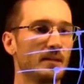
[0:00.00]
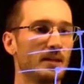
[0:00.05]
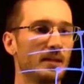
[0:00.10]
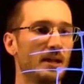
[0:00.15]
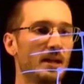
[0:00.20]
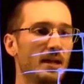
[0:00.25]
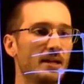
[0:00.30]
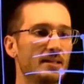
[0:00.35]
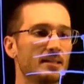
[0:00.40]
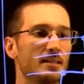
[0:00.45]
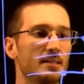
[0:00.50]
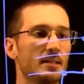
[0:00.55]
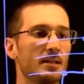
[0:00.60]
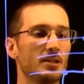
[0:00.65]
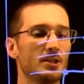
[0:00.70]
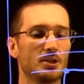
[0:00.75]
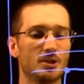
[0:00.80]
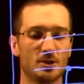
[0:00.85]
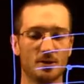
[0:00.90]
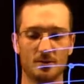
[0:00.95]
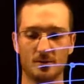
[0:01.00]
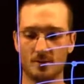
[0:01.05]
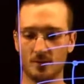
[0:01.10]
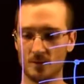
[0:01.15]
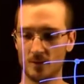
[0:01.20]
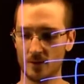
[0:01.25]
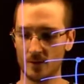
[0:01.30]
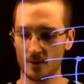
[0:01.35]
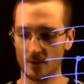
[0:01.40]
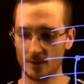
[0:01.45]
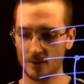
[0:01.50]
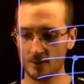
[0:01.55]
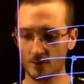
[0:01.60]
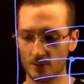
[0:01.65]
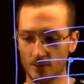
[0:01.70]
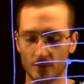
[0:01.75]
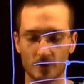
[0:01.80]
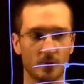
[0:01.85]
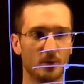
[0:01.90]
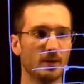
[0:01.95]
As such,
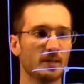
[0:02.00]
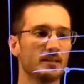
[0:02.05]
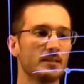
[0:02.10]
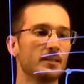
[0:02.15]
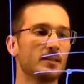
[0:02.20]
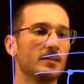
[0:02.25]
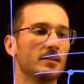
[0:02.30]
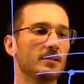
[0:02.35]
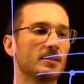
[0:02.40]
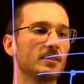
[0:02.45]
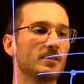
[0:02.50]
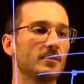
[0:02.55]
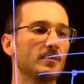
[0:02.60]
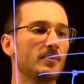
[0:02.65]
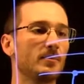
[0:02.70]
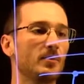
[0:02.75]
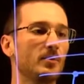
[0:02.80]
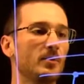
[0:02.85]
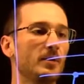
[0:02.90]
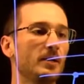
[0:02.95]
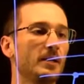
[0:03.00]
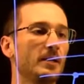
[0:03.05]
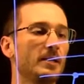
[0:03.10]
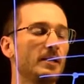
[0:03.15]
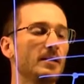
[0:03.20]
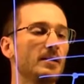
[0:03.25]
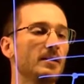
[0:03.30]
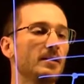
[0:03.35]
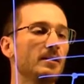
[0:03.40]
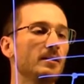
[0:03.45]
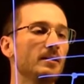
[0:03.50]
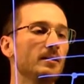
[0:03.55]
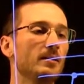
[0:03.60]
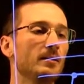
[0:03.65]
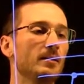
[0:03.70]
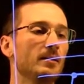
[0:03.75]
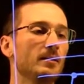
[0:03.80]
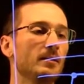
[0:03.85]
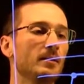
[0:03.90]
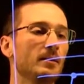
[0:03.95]
we're going to this point here.
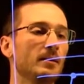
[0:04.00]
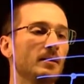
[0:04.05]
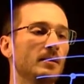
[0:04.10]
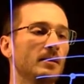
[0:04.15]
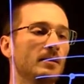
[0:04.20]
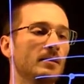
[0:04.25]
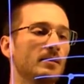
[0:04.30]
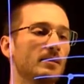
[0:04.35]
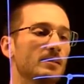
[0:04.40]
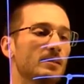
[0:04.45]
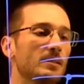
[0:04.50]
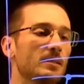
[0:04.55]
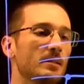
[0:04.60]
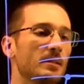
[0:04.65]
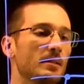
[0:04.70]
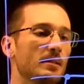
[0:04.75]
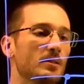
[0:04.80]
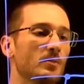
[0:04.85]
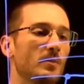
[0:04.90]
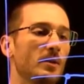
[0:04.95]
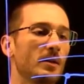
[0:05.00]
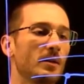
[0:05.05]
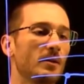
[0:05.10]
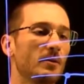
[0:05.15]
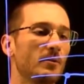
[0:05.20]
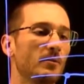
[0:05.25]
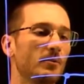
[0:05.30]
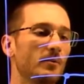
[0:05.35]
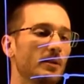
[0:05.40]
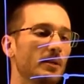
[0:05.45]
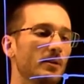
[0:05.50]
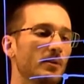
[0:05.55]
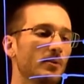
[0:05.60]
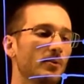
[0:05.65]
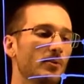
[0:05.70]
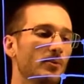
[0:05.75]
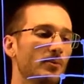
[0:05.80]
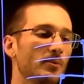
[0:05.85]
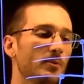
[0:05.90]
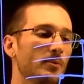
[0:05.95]
This is where we go
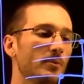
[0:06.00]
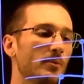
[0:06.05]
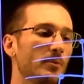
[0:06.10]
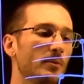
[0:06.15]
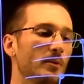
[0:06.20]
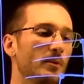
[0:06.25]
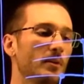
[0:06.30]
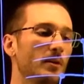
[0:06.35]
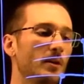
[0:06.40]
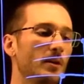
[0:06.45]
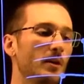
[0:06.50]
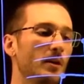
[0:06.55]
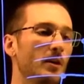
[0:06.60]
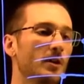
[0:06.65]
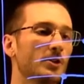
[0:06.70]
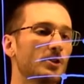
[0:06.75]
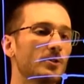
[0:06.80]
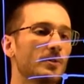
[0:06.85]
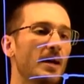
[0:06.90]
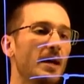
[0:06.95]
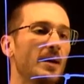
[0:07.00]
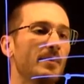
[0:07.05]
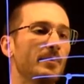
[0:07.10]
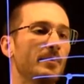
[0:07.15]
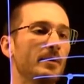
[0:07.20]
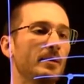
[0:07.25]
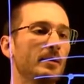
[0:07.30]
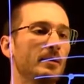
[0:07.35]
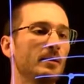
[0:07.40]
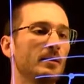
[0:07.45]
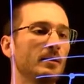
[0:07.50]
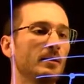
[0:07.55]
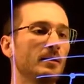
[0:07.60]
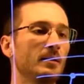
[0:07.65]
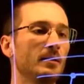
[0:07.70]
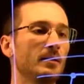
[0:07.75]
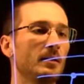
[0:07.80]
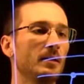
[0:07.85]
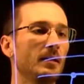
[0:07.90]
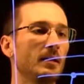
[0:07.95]
through our trap.
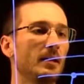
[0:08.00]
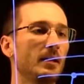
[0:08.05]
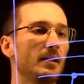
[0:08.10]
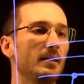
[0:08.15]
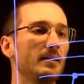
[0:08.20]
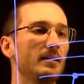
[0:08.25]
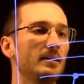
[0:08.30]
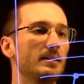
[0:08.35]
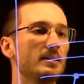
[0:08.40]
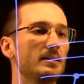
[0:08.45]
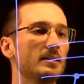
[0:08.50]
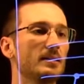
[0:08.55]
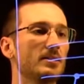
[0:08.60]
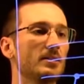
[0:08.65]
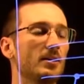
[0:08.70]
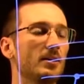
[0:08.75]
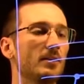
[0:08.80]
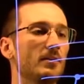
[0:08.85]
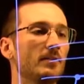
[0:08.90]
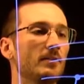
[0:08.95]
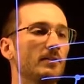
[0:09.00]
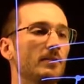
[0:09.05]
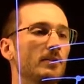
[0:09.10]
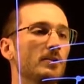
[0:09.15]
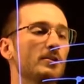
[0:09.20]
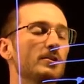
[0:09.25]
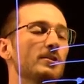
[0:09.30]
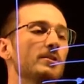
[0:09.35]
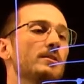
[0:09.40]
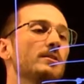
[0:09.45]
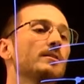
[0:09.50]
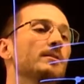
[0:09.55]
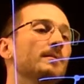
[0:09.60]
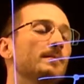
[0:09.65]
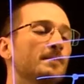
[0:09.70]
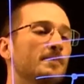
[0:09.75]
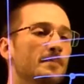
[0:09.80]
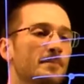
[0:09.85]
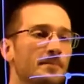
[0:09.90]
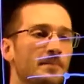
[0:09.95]
And this is our first,
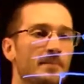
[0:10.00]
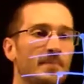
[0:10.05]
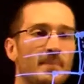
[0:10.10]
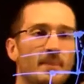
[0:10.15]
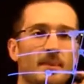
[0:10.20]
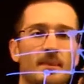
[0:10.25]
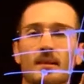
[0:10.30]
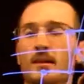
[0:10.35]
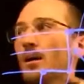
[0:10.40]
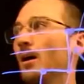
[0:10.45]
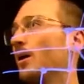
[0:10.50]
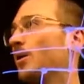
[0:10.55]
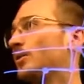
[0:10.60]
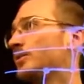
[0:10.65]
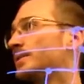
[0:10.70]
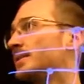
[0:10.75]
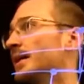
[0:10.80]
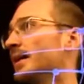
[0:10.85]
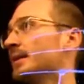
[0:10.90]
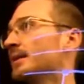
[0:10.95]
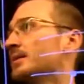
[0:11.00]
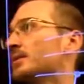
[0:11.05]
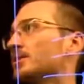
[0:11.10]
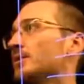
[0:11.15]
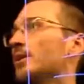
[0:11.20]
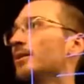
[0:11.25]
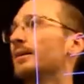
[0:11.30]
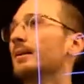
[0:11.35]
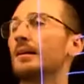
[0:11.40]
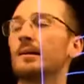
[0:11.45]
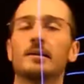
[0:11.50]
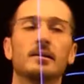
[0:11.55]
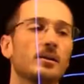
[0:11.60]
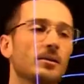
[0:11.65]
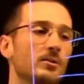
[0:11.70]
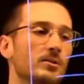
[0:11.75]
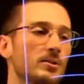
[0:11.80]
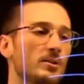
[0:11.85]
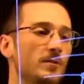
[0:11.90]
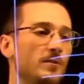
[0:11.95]
our second, sorry,
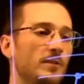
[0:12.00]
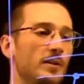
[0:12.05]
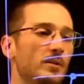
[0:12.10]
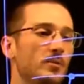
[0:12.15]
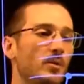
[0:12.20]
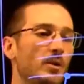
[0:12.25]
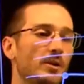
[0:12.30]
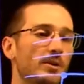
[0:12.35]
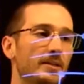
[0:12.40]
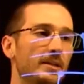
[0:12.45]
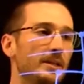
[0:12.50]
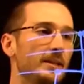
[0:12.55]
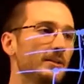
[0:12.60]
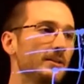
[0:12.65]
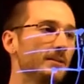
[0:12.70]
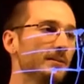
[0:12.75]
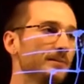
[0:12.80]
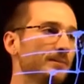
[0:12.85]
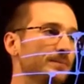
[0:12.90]
closed feed water heater.